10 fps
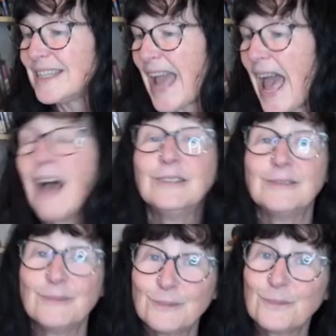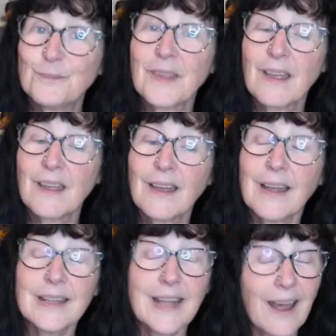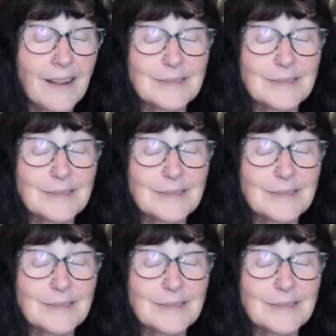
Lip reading: Yeah. Yeah.